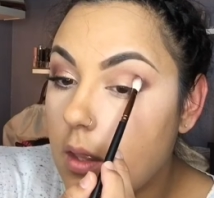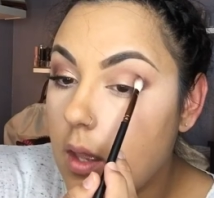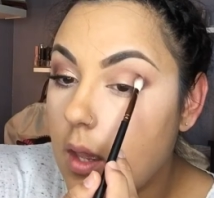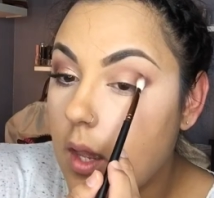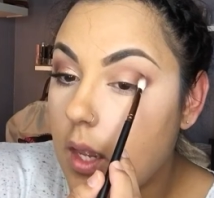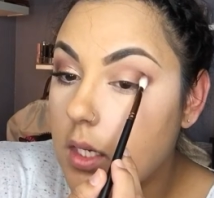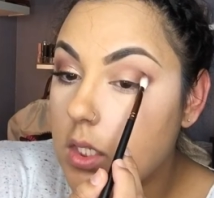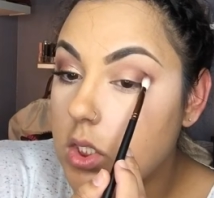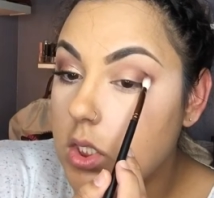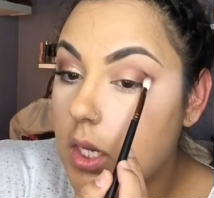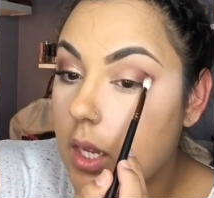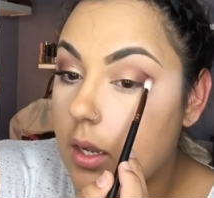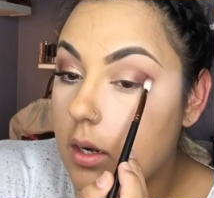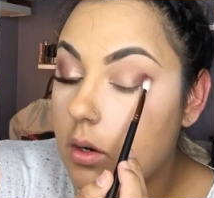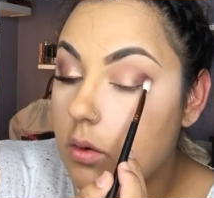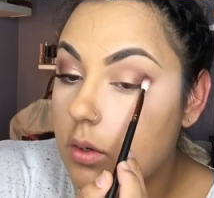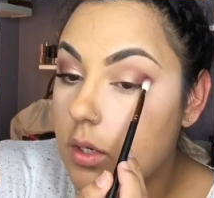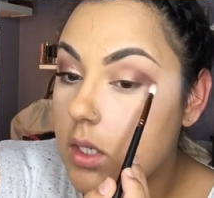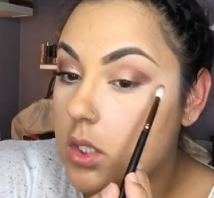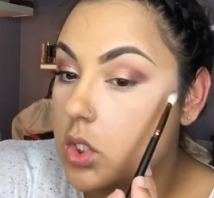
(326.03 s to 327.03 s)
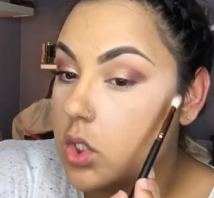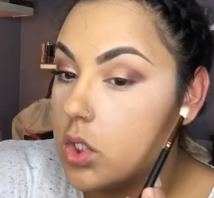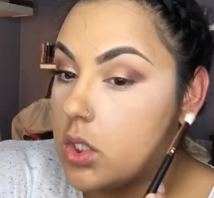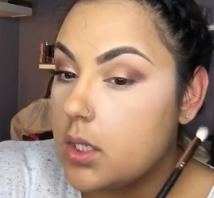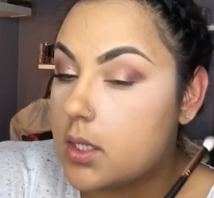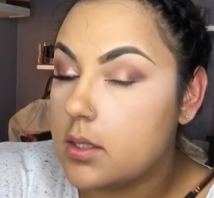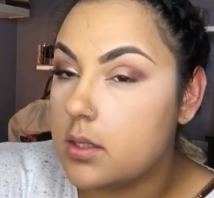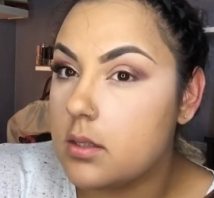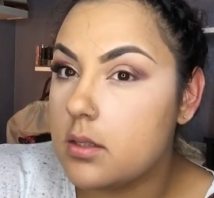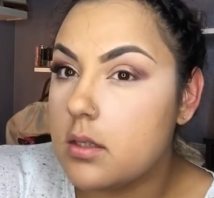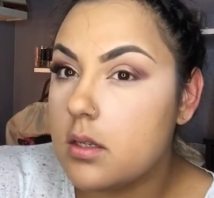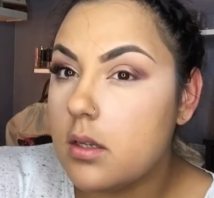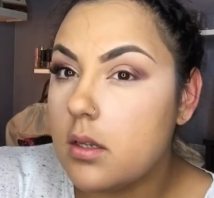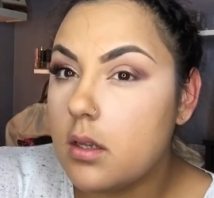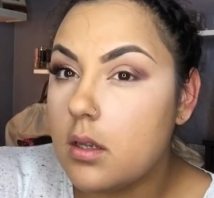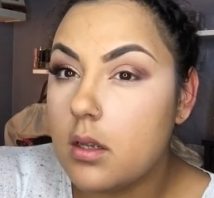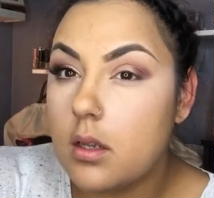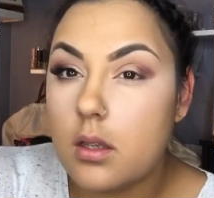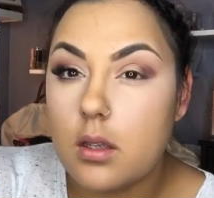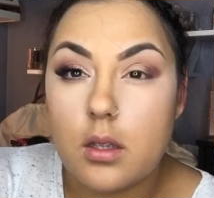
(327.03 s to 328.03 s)
eyeshadow, and it's just
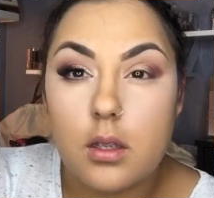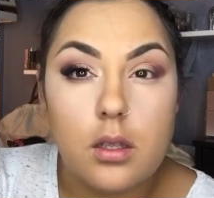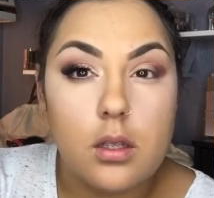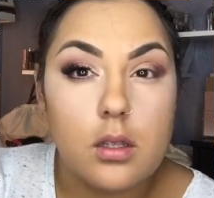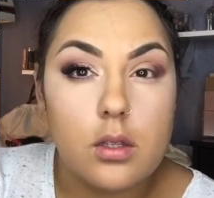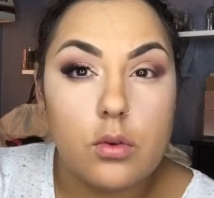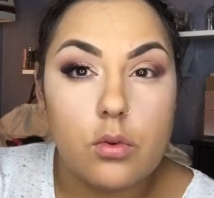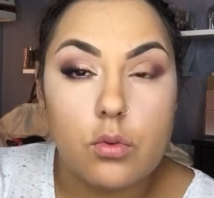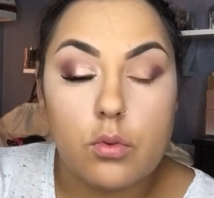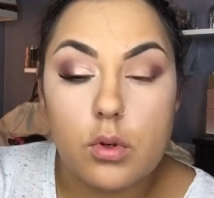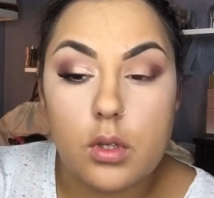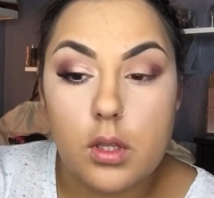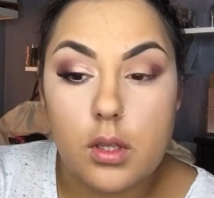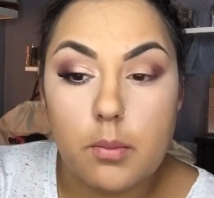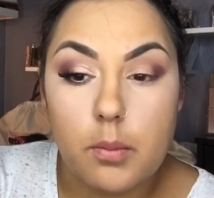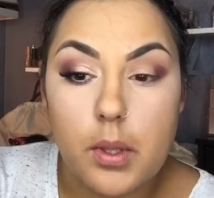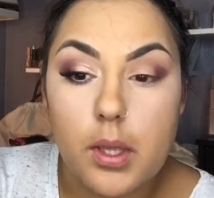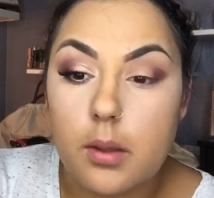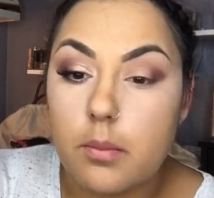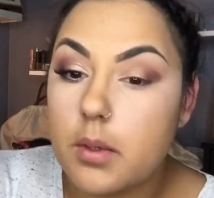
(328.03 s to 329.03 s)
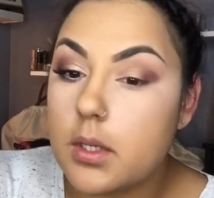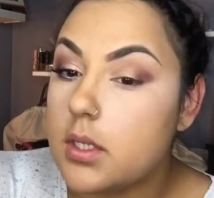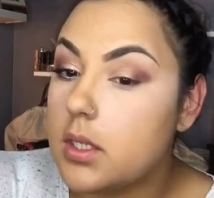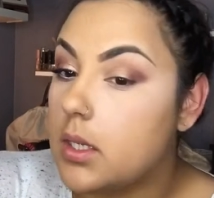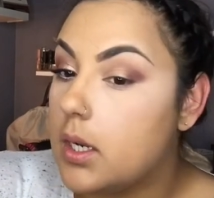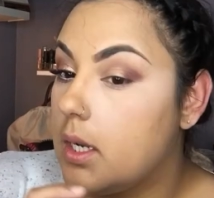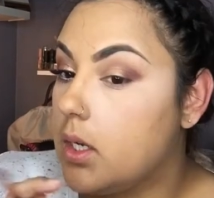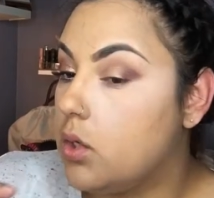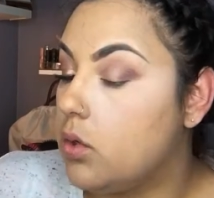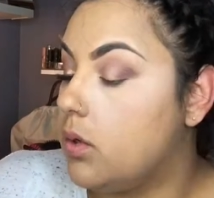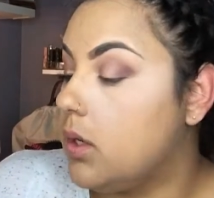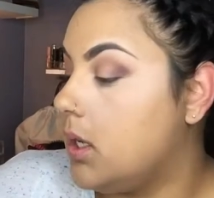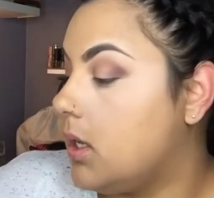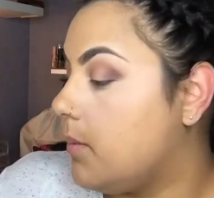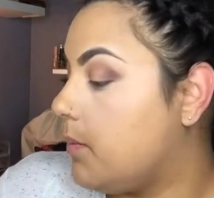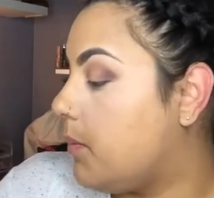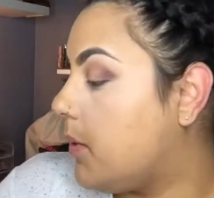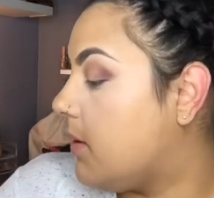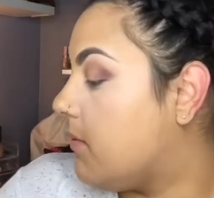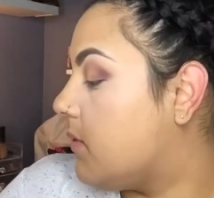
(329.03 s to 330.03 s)
really pigmented. I do need
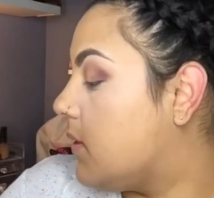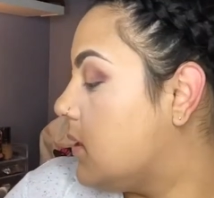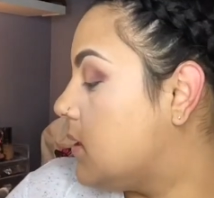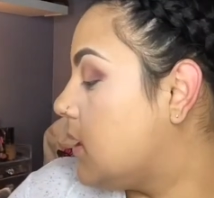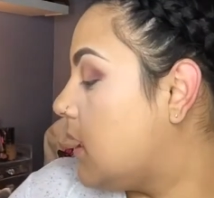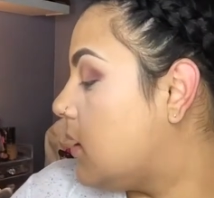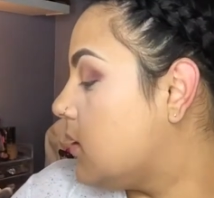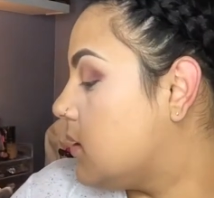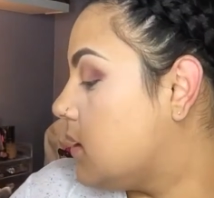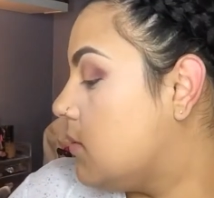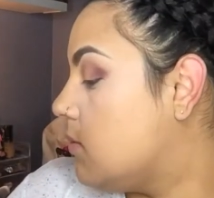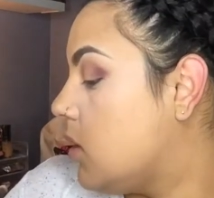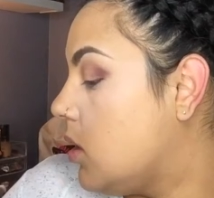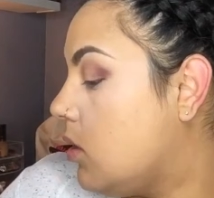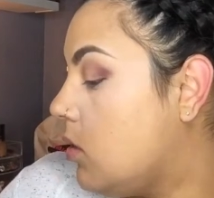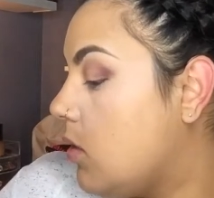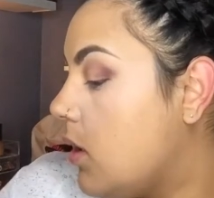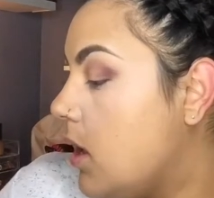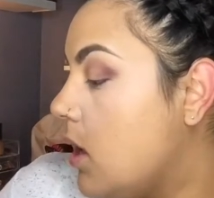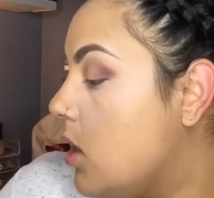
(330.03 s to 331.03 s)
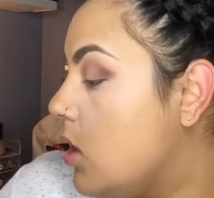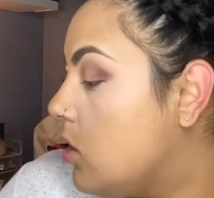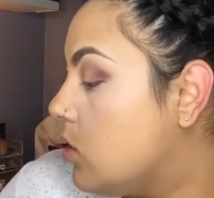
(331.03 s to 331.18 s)
to buff this out some though.